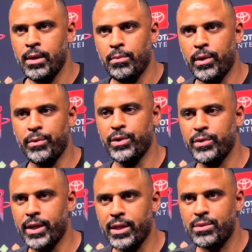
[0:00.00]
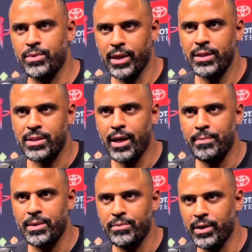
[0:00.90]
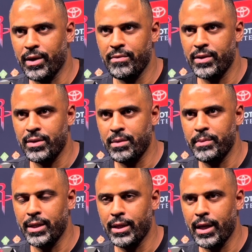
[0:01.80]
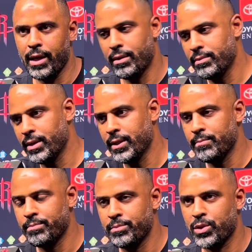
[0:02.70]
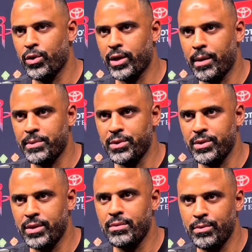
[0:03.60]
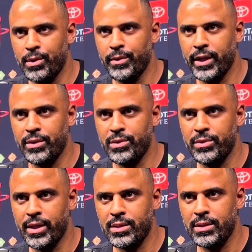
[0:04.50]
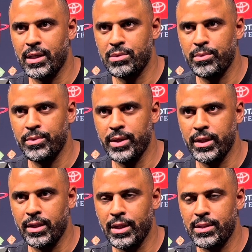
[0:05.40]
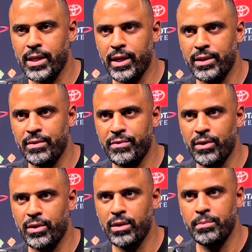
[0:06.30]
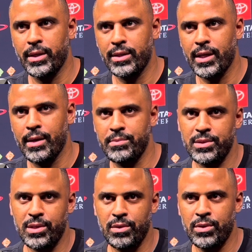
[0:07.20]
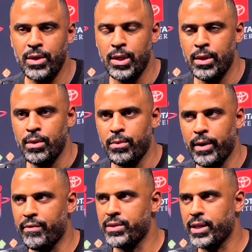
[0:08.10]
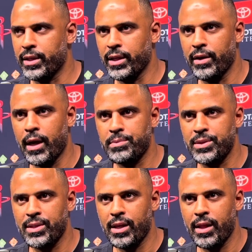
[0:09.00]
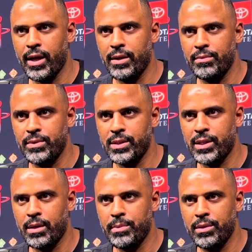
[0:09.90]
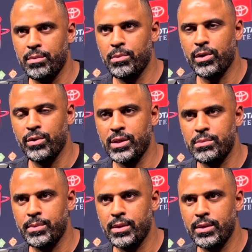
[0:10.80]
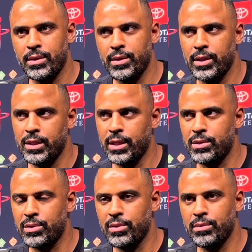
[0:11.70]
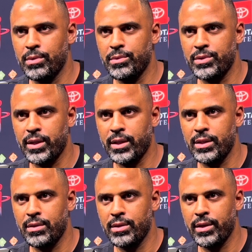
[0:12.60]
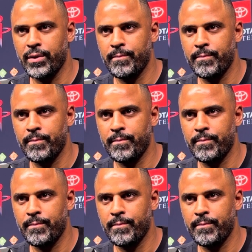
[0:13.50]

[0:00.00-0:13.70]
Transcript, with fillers: what are we doing next when that's stopped and we don't have an immediate uh, scoring opportunity? What are we getting into next? And that's where we can get stagnant and flow a little bit of time. And so we have our secondary options out of that, and we just got to be a little more crisp and intentional in what we're trying to get done there.